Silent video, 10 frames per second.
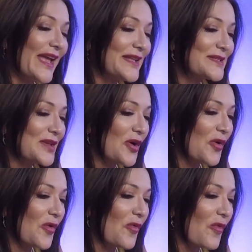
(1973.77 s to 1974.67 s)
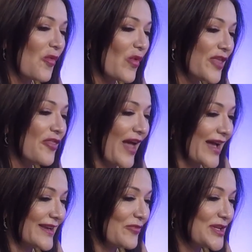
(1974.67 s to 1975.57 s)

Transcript: And so with that,